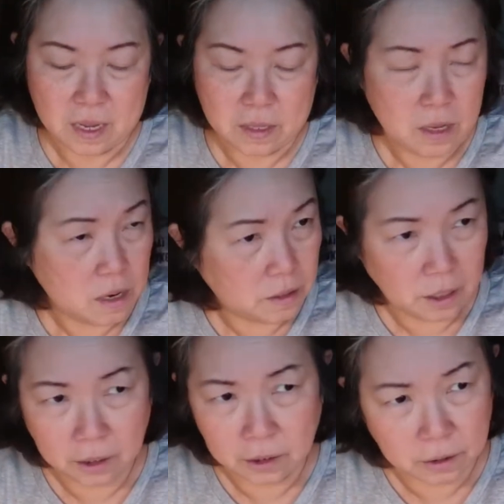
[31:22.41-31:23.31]
No, no,
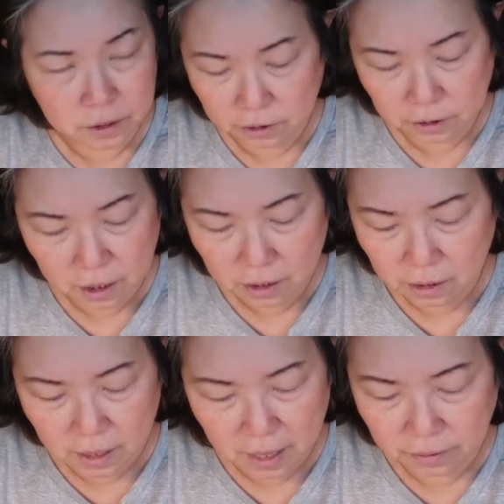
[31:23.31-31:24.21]
no, it's not
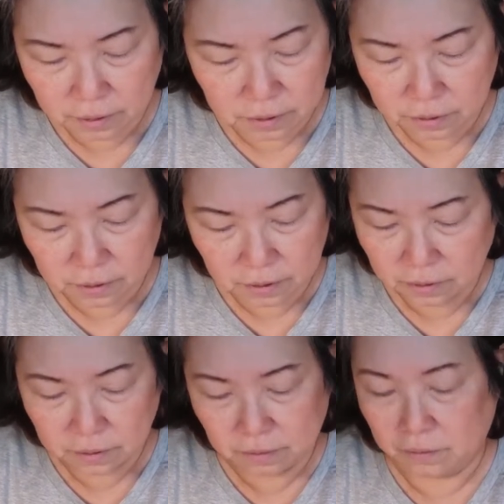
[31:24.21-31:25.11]
allowed. You know,
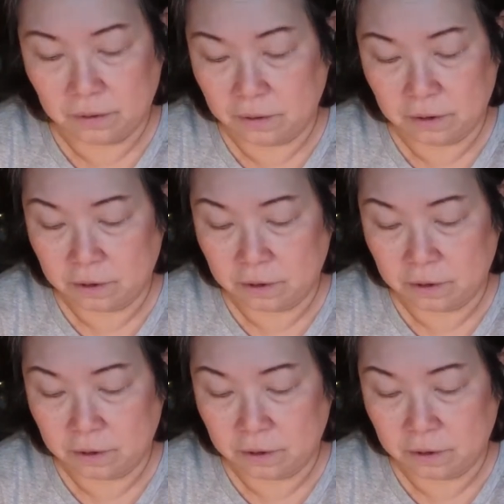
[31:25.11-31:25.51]
oh,